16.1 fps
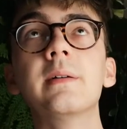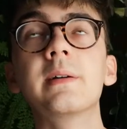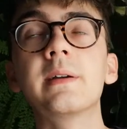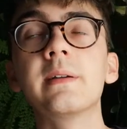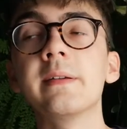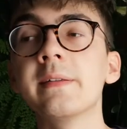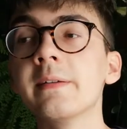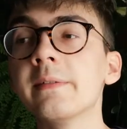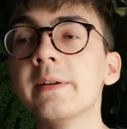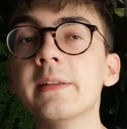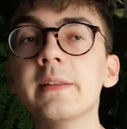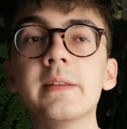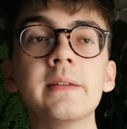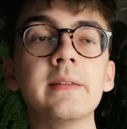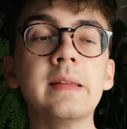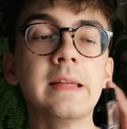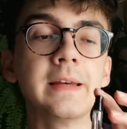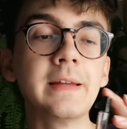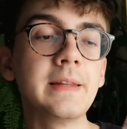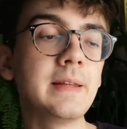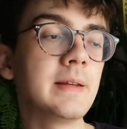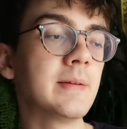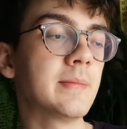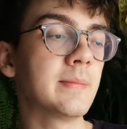Creed Aventus
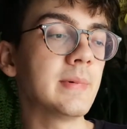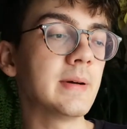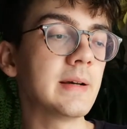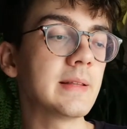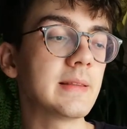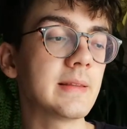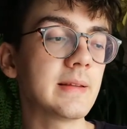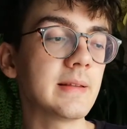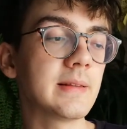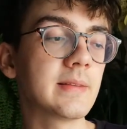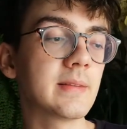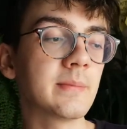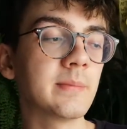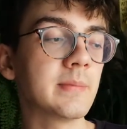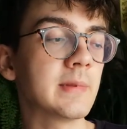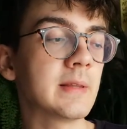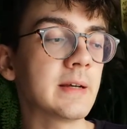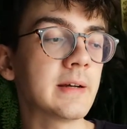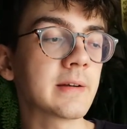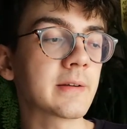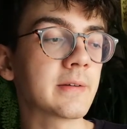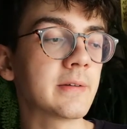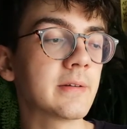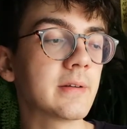DNA, but it's a
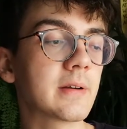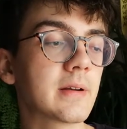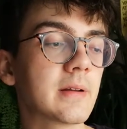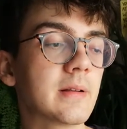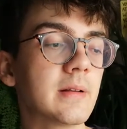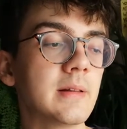darker,